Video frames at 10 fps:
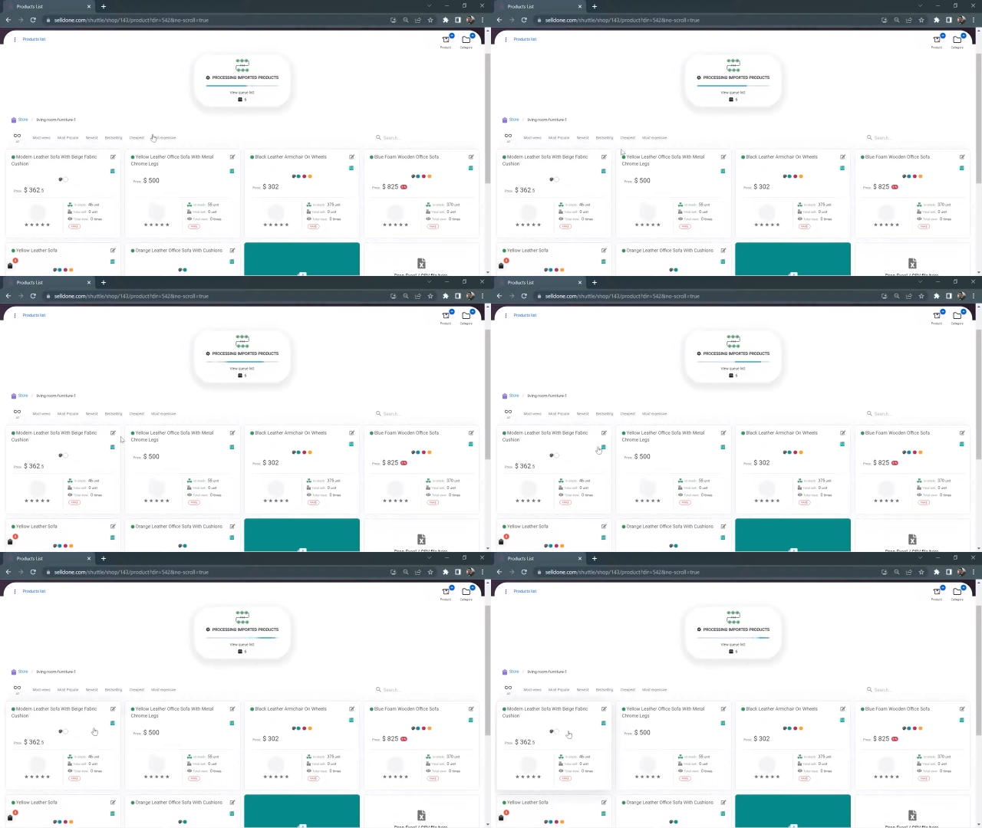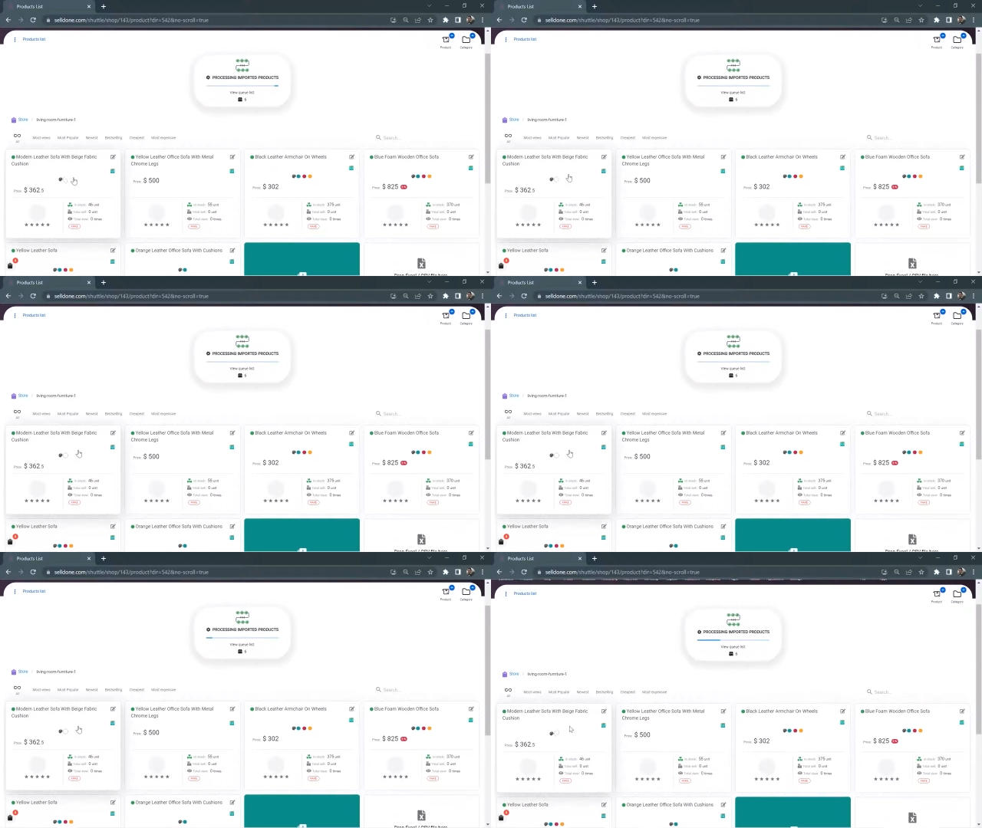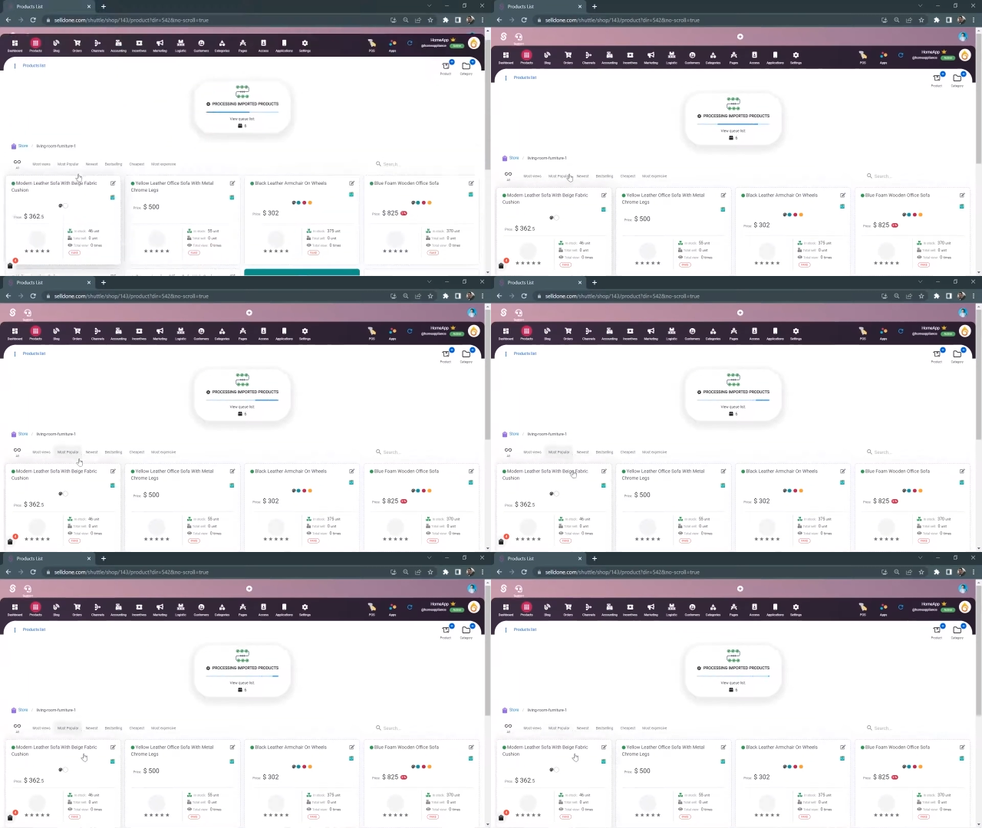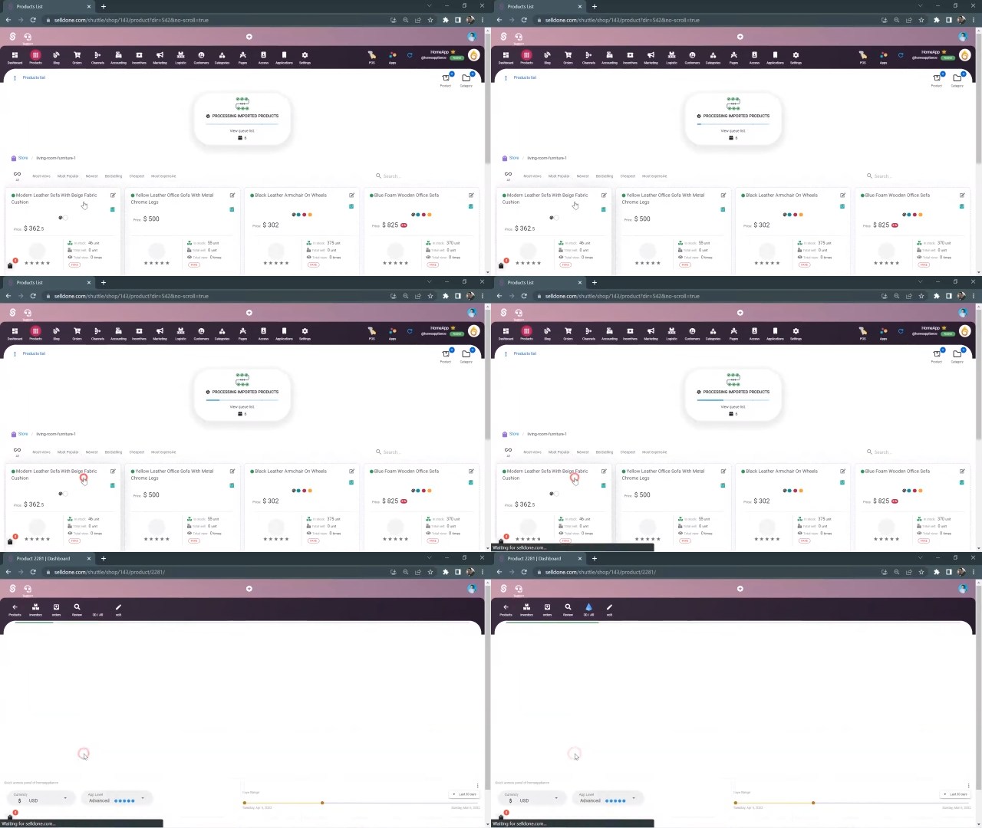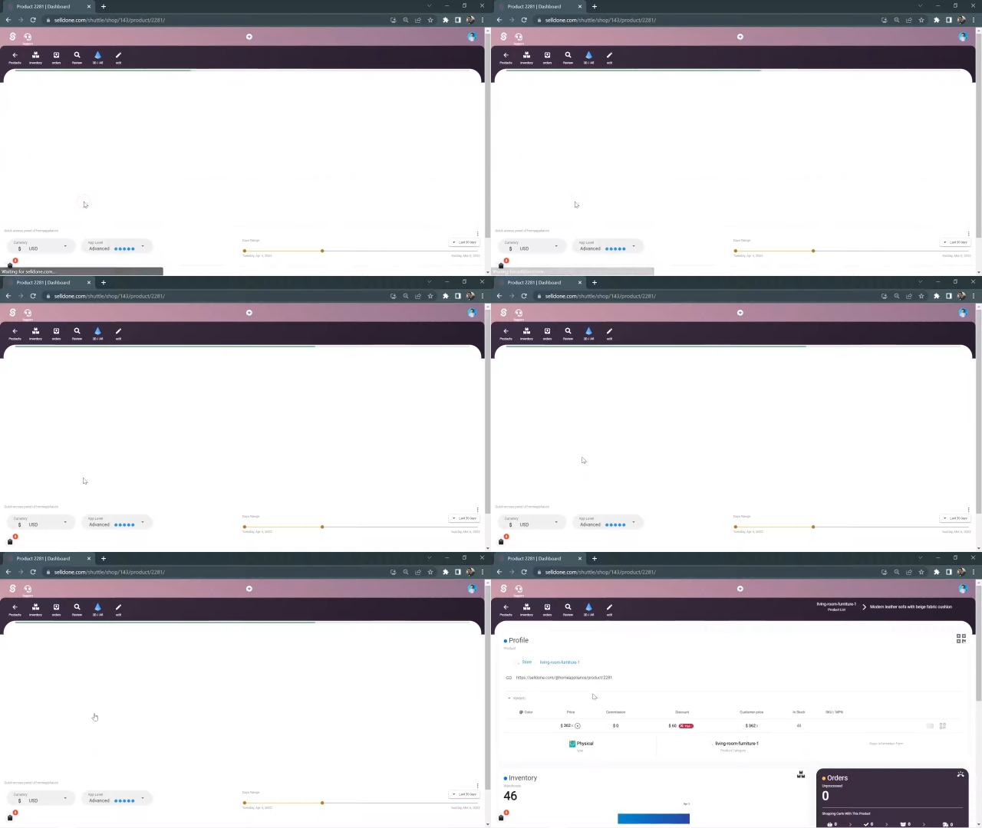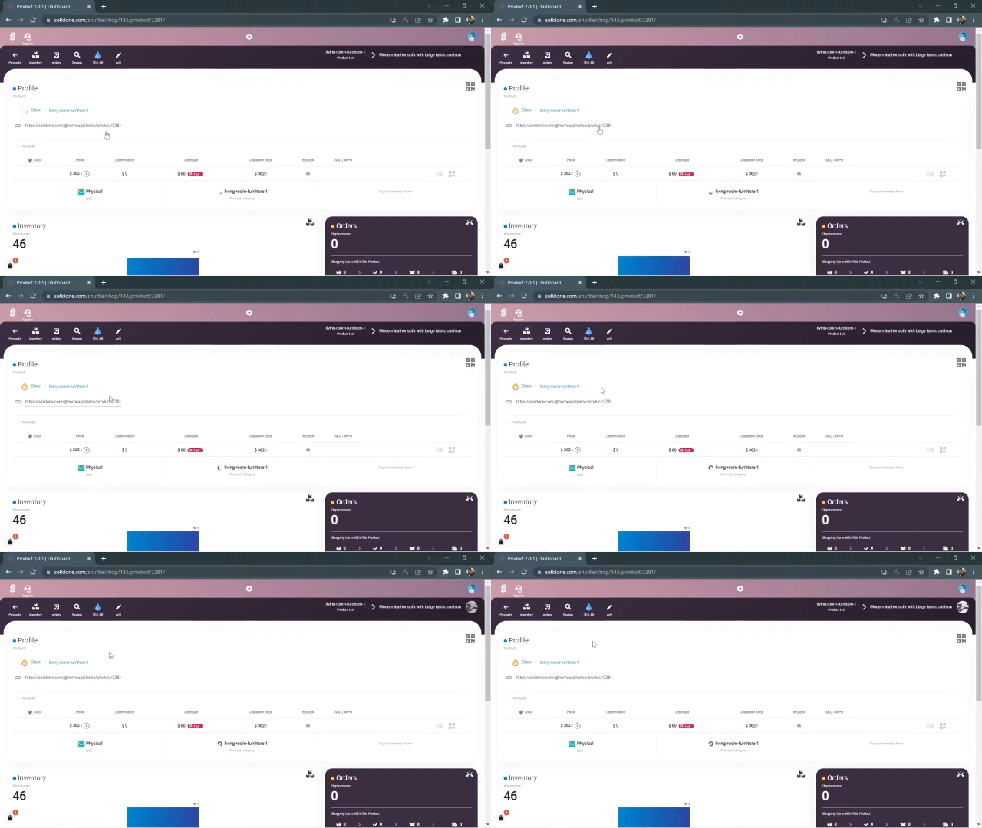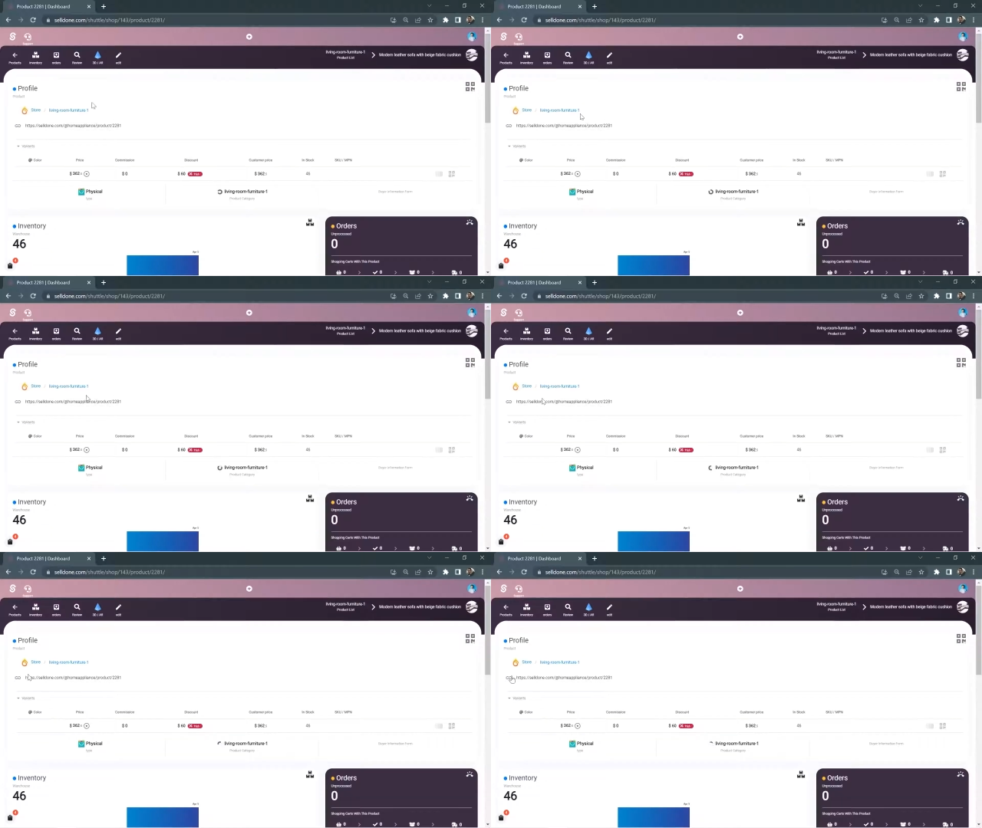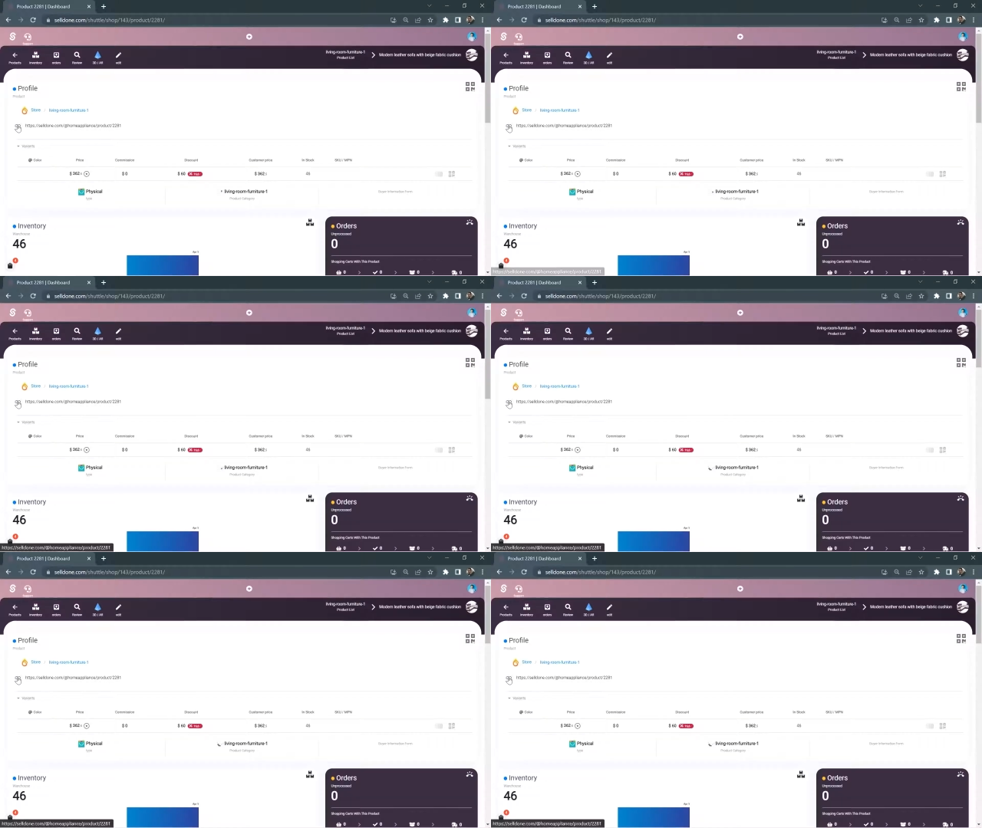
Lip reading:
Nobody's mouth can be seen.